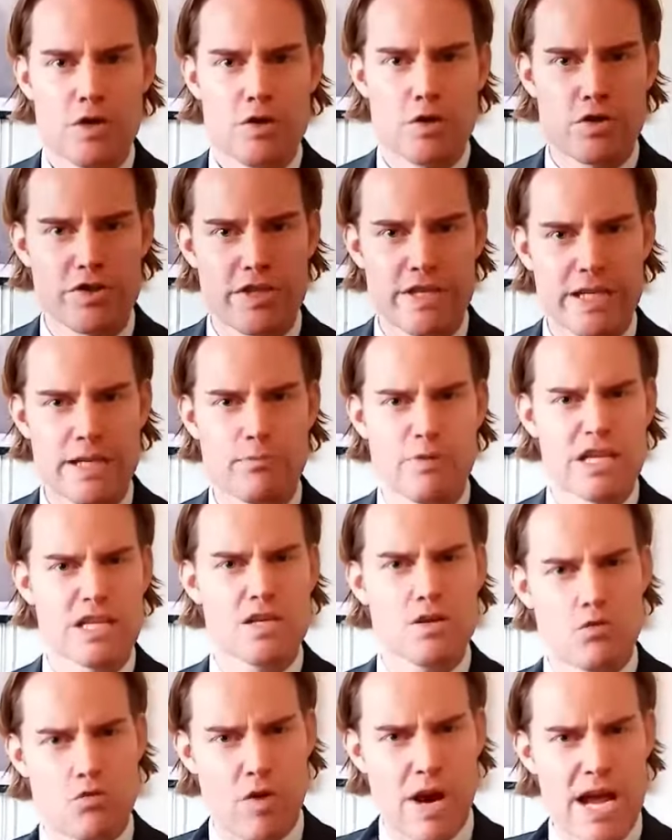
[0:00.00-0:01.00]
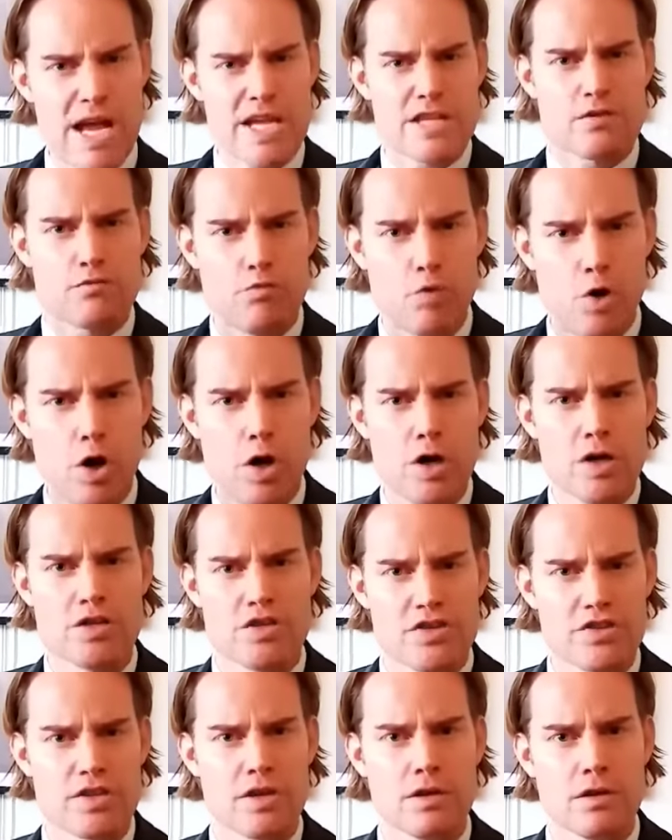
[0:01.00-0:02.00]
you see, with great
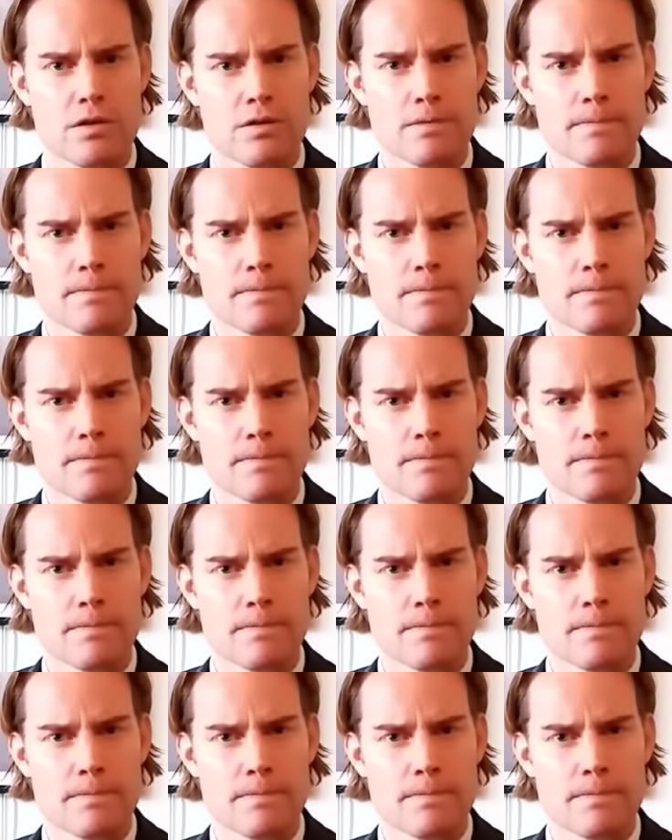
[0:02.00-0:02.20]
words.